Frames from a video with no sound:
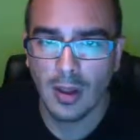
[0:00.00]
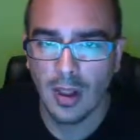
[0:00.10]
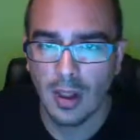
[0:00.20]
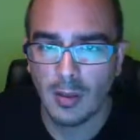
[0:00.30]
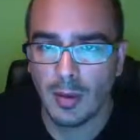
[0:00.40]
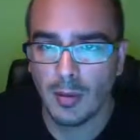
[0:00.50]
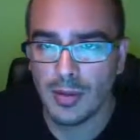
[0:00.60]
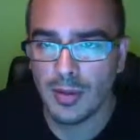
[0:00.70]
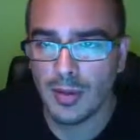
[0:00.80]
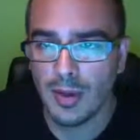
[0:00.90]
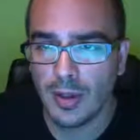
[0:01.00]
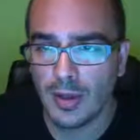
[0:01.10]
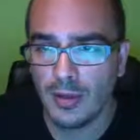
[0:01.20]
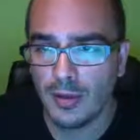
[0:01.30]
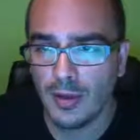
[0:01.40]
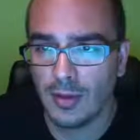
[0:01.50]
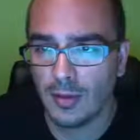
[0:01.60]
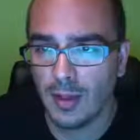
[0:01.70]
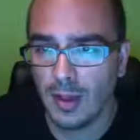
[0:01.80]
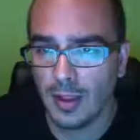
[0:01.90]
and I'm almost sure that this is an
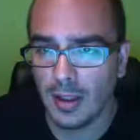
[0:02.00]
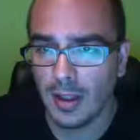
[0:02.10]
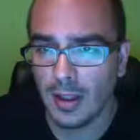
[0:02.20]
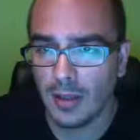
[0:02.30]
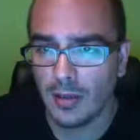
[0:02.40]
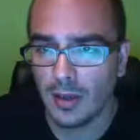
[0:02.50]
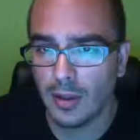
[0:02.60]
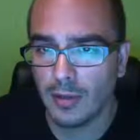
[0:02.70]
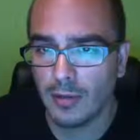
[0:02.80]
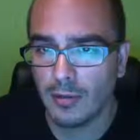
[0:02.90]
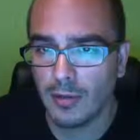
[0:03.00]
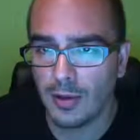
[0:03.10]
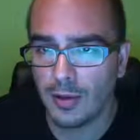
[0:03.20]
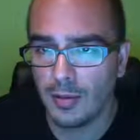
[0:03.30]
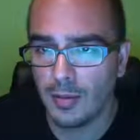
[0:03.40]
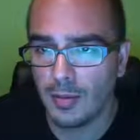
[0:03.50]
affiliate link, so let's confirm.